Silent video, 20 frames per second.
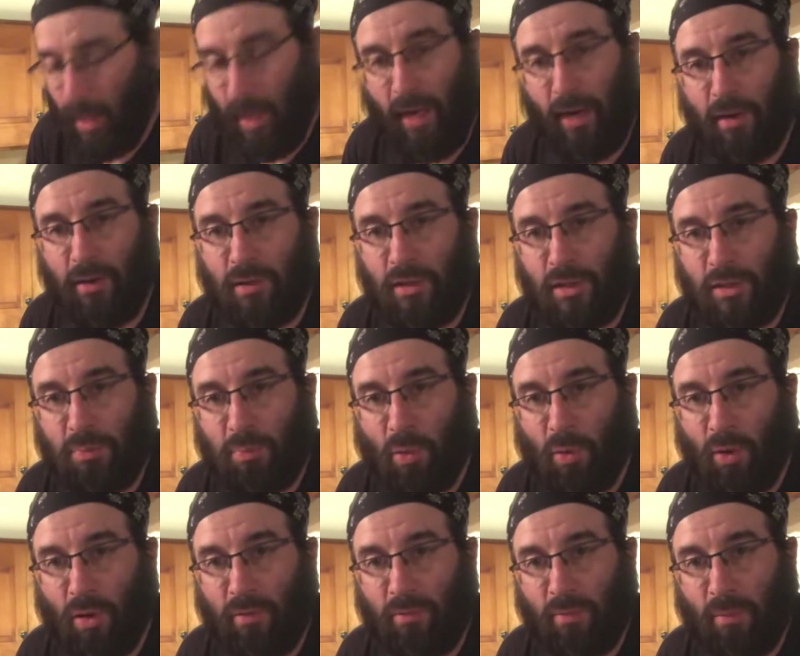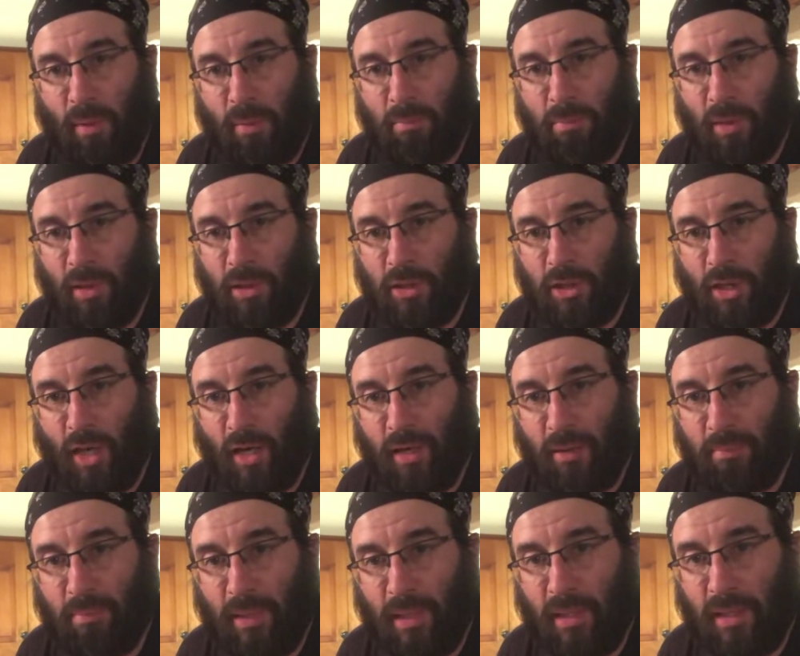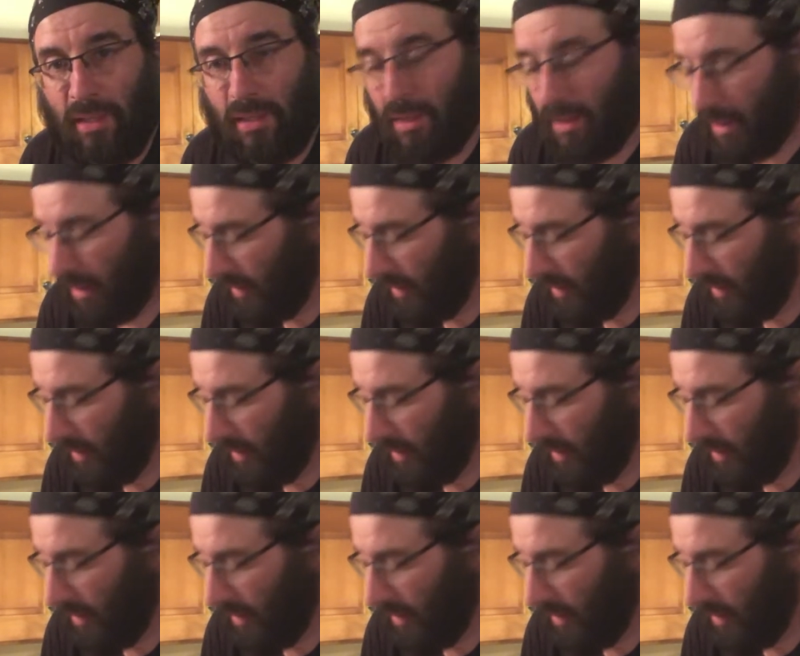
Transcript: heritage pork from our Berkshire pigs